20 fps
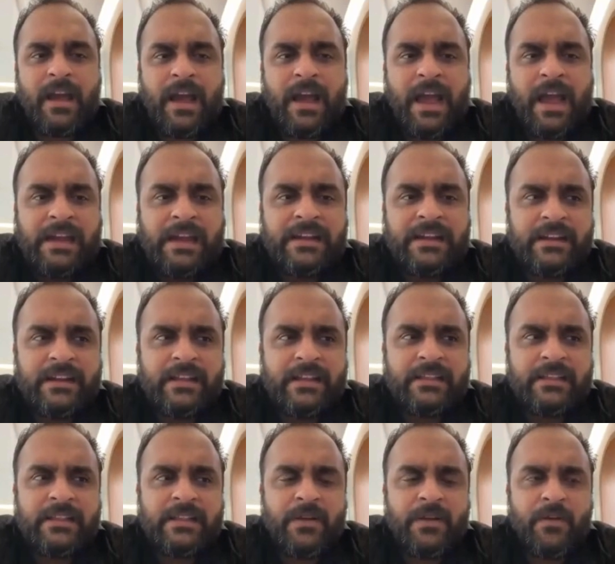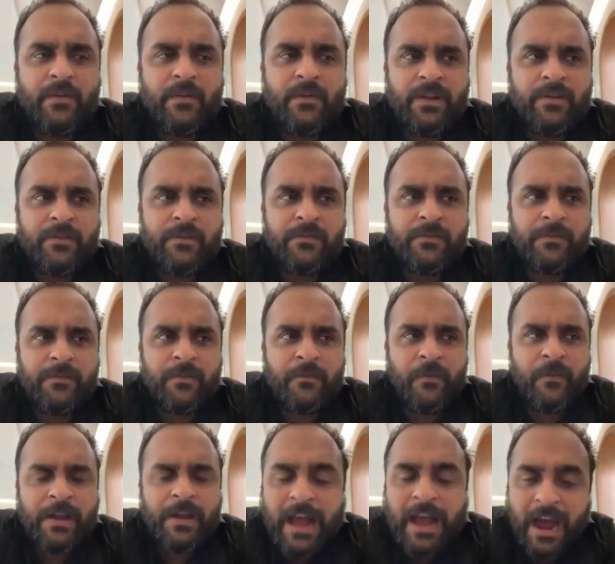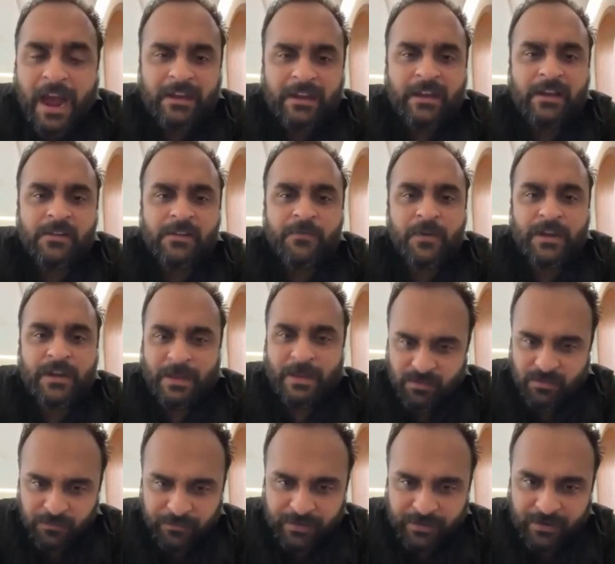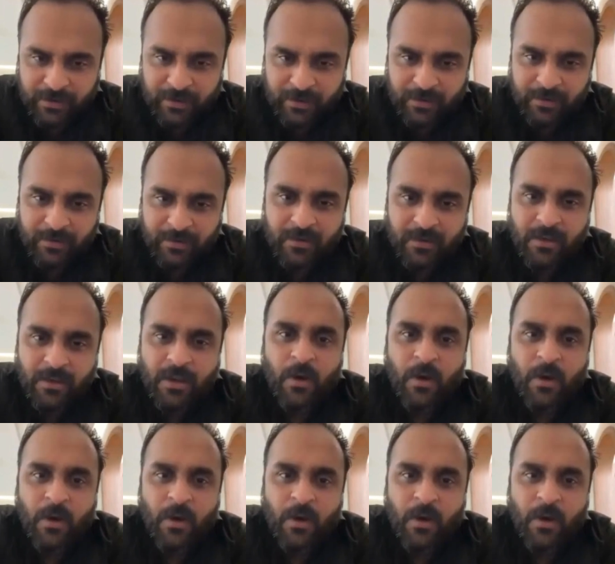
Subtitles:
I had written one article for Times of India